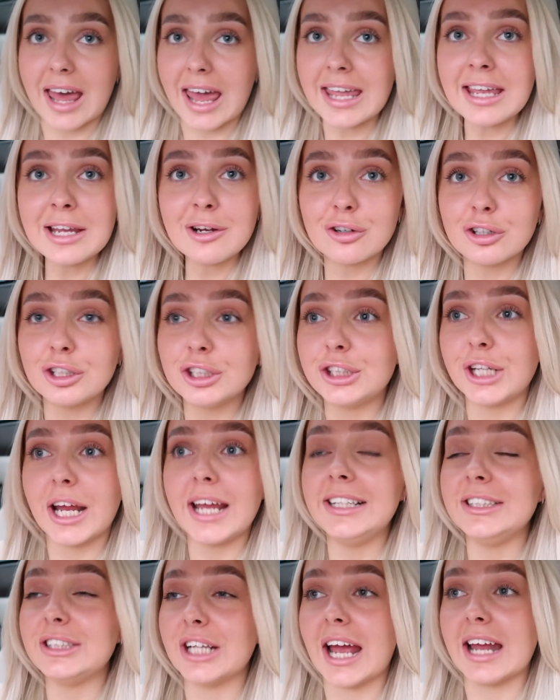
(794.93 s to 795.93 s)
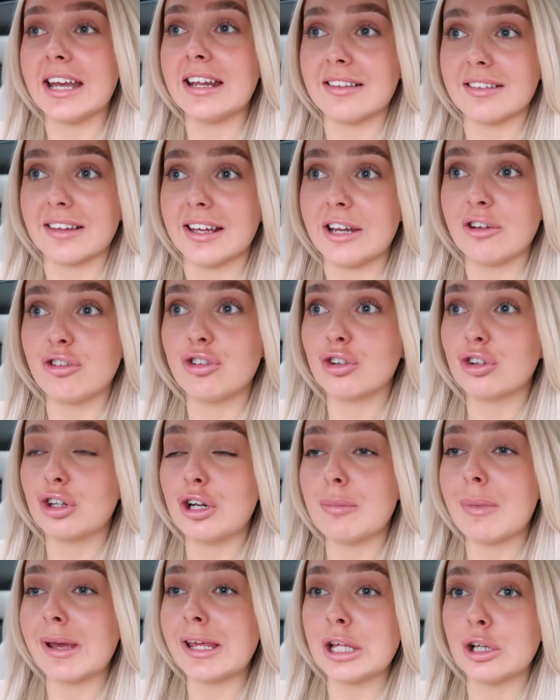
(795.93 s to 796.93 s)
ain't gonna change anything. It's just
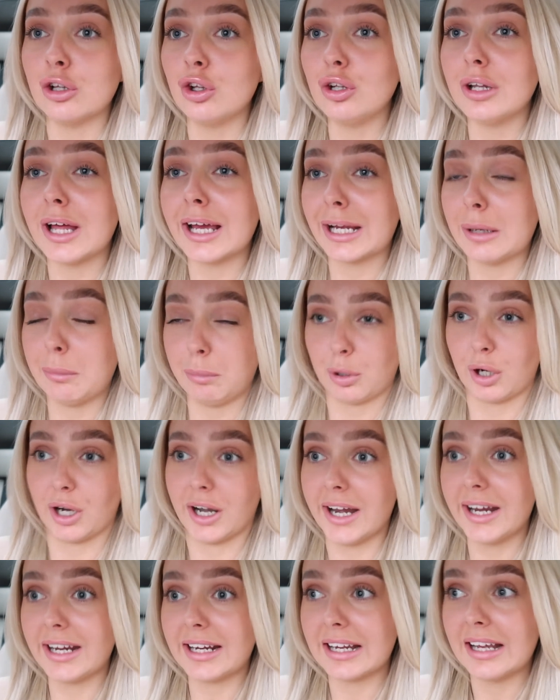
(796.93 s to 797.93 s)
gonna make you look like a prick.